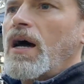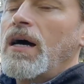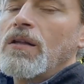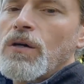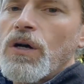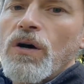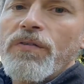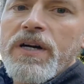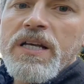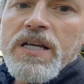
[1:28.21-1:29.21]
I look
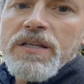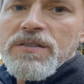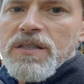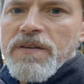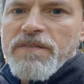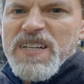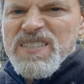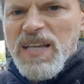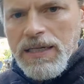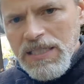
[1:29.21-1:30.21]
over, he's in a
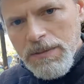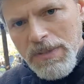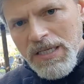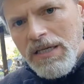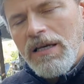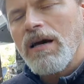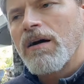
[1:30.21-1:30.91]
vasectomy